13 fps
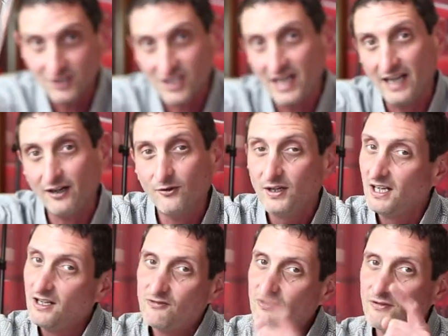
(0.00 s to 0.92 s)
the channel.
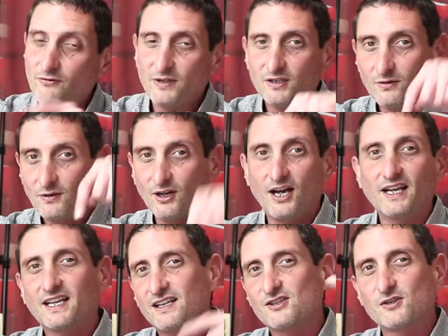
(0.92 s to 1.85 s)
Feel free to
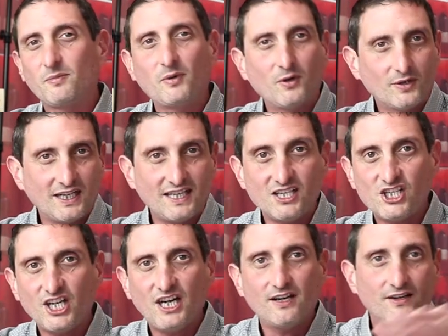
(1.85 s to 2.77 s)
like and support and
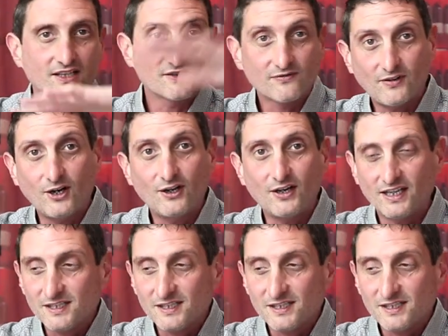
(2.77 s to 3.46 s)
share as far